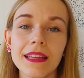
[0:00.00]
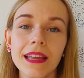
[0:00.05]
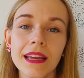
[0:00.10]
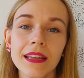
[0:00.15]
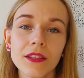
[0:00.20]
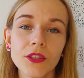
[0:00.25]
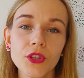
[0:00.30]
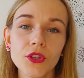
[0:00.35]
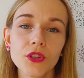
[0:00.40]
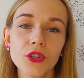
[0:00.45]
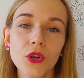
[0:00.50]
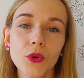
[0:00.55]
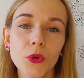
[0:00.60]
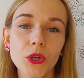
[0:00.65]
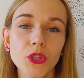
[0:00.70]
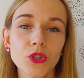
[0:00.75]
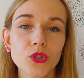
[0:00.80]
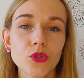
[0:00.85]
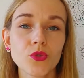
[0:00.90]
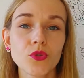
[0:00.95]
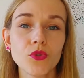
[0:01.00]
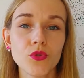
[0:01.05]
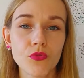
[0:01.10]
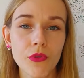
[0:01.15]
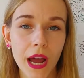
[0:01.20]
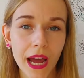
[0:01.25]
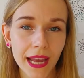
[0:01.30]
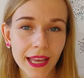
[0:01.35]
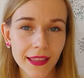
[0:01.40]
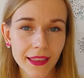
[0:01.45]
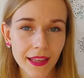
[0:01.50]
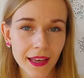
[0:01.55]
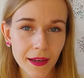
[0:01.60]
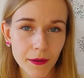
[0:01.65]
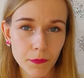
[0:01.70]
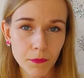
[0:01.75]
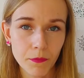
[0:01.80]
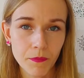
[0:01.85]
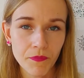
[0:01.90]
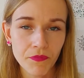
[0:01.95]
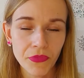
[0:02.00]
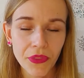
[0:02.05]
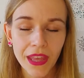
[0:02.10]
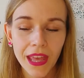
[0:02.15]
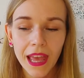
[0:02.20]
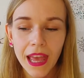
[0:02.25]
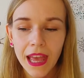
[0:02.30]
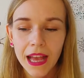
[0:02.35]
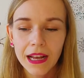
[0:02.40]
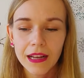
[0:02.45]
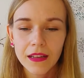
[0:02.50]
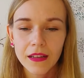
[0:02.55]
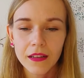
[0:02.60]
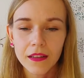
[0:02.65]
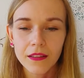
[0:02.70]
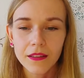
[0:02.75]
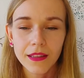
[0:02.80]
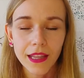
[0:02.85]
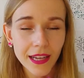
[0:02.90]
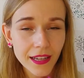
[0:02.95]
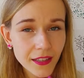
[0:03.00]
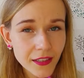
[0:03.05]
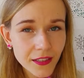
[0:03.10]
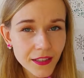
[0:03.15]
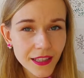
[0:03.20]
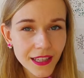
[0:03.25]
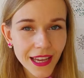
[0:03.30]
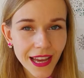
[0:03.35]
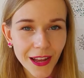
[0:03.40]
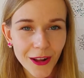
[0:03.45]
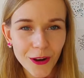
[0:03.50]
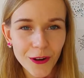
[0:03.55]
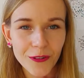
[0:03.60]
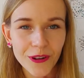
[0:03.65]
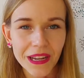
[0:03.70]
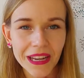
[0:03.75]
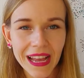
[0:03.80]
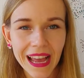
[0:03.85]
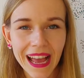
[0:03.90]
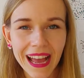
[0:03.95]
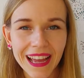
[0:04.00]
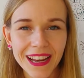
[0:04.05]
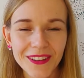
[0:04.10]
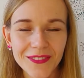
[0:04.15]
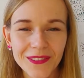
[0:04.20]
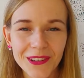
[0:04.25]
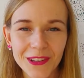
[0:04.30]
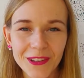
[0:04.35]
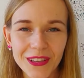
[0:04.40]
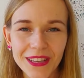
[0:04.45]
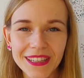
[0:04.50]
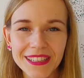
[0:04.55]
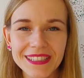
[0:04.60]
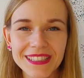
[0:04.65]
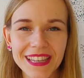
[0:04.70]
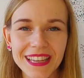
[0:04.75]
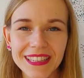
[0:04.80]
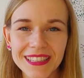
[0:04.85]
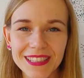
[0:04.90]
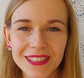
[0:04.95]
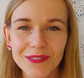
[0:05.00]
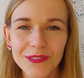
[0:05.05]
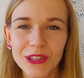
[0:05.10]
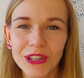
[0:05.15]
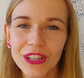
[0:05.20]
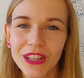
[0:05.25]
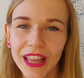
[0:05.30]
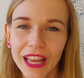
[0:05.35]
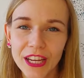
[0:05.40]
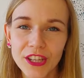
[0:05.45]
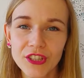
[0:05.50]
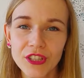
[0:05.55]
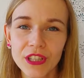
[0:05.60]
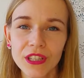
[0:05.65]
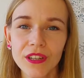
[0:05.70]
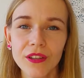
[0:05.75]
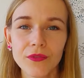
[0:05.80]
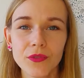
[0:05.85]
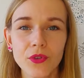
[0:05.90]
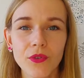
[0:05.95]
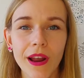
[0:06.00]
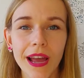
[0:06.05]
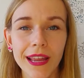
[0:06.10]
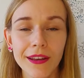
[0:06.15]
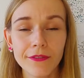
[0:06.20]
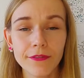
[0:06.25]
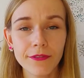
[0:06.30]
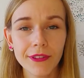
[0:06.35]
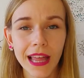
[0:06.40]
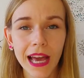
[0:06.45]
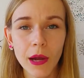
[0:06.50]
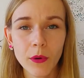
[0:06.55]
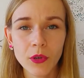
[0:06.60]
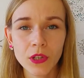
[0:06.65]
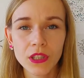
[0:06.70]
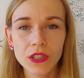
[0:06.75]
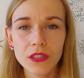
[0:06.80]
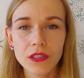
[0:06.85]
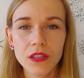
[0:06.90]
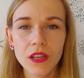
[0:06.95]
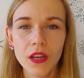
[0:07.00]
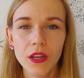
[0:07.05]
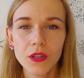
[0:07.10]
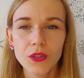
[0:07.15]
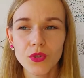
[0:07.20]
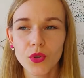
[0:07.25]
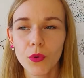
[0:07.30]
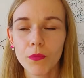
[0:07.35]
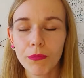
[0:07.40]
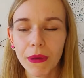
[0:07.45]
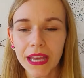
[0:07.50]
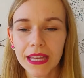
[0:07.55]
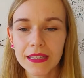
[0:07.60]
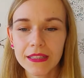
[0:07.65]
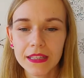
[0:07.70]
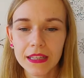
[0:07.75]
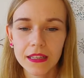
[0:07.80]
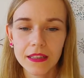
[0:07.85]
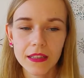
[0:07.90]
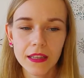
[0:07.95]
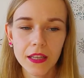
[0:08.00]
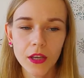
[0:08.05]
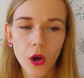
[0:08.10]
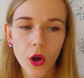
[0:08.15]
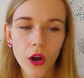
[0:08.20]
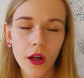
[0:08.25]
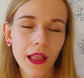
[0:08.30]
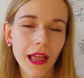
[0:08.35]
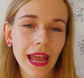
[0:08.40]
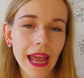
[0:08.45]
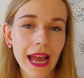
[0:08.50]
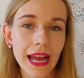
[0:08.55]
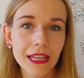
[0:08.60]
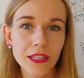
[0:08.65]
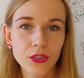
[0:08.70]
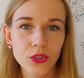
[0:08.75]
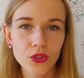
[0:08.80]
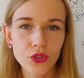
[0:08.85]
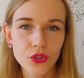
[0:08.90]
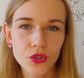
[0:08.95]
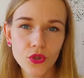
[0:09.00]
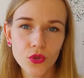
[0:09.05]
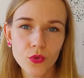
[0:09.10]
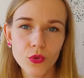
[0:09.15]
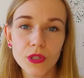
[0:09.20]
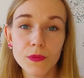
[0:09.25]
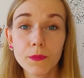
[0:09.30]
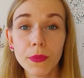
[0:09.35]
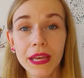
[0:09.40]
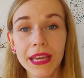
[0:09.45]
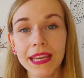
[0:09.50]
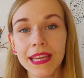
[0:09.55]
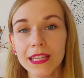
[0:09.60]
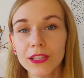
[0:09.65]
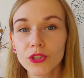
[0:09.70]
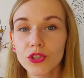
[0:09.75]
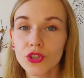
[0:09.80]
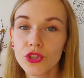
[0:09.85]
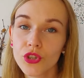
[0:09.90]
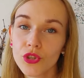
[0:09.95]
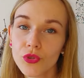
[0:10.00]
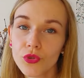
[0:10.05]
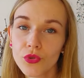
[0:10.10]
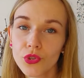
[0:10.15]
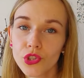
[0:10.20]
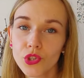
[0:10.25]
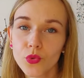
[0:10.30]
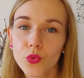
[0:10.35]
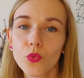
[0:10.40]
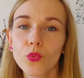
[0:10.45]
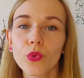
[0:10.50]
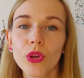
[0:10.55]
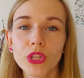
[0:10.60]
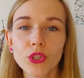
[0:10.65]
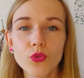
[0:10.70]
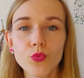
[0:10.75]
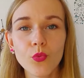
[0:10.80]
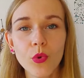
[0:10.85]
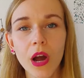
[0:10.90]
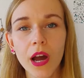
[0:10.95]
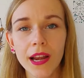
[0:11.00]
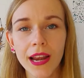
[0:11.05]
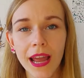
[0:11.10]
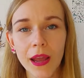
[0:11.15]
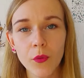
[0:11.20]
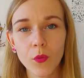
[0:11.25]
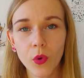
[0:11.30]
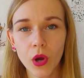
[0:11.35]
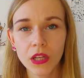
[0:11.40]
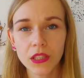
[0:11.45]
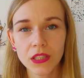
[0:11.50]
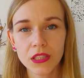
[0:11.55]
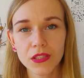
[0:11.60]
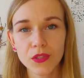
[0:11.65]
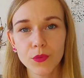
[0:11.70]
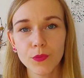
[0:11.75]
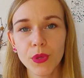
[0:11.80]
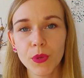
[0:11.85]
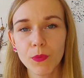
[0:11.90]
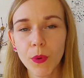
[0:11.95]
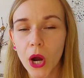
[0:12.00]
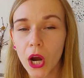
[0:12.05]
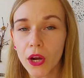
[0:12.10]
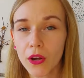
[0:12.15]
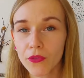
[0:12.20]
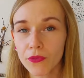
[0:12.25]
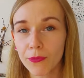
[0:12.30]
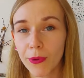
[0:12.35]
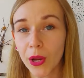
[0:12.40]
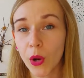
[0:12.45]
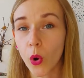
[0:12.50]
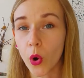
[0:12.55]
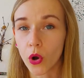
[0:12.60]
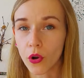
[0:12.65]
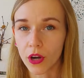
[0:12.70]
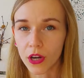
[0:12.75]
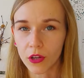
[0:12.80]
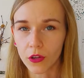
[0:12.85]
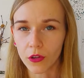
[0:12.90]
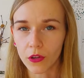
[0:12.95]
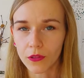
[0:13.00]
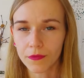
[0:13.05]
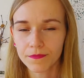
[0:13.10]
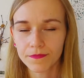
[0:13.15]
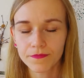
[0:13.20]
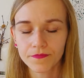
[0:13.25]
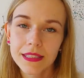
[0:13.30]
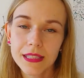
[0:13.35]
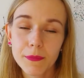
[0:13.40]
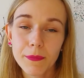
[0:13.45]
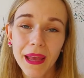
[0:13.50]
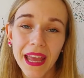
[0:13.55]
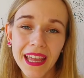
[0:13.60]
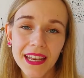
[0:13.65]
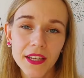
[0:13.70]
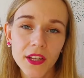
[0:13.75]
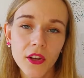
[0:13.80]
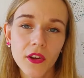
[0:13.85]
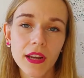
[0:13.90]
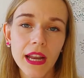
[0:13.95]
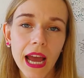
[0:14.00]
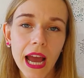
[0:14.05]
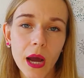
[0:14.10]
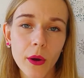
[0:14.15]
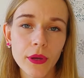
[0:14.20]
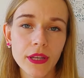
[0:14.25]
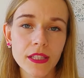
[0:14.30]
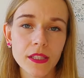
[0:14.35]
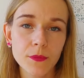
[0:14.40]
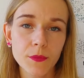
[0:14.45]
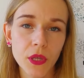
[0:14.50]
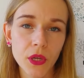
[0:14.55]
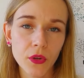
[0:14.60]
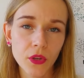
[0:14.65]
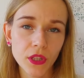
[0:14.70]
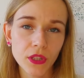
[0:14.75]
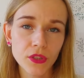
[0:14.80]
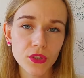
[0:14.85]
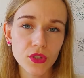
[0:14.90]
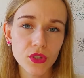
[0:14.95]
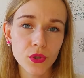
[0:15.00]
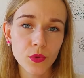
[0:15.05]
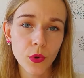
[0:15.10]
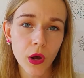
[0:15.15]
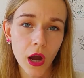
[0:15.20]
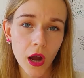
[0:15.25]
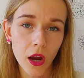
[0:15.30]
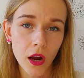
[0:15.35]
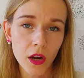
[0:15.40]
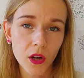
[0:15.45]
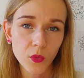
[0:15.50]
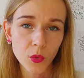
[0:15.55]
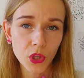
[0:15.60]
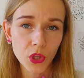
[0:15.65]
then you're going to dry them. Luckily, I already had a very extensive collection of dried flowers, so basically all I had to do was pick and choose which one I wanted to be part of my oracle. Depending on how experienced you are